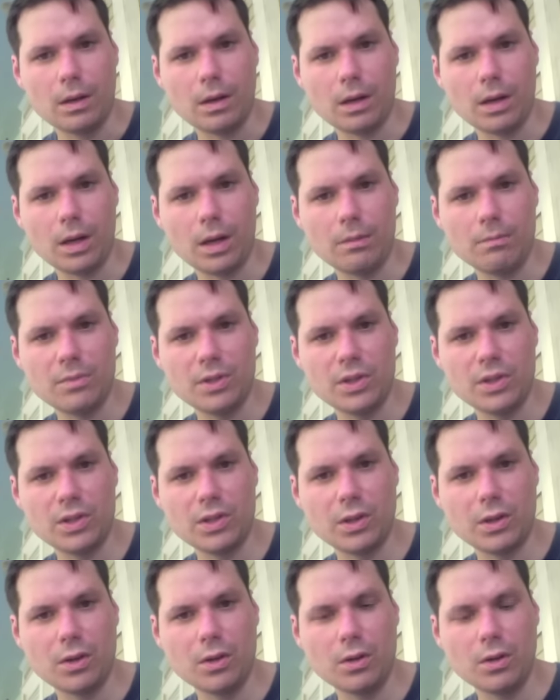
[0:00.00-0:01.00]
I'm
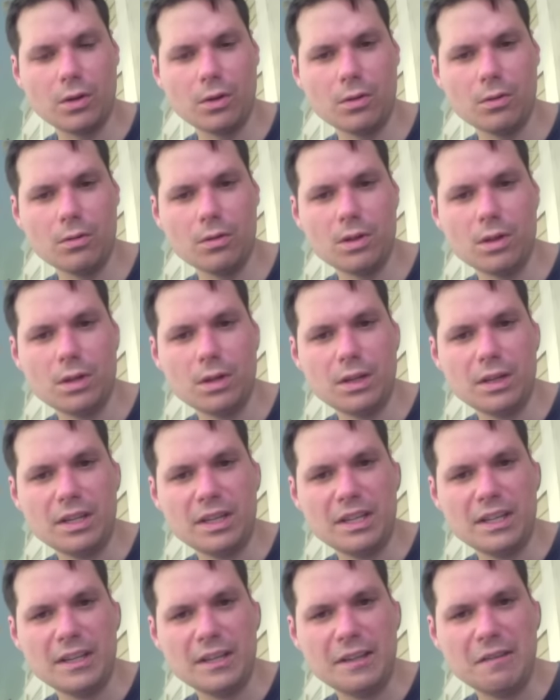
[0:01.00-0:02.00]
so
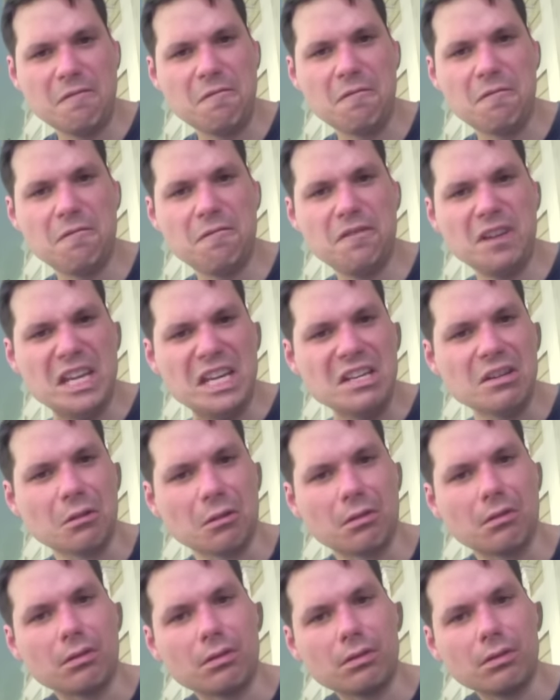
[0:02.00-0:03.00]

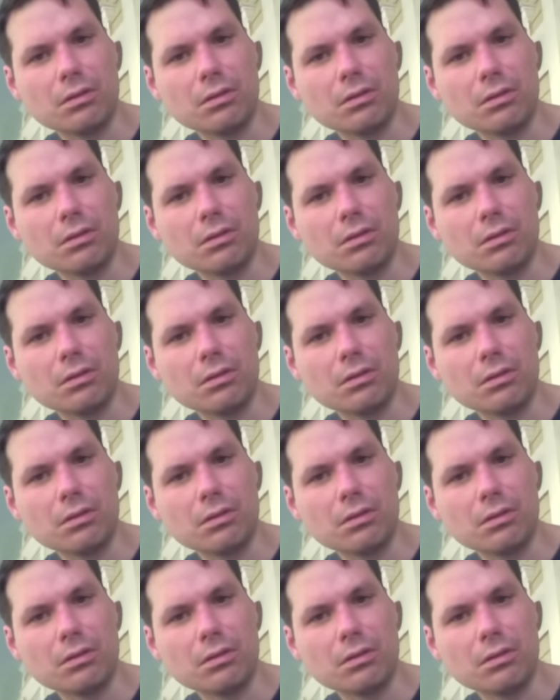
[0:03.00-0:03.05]
venal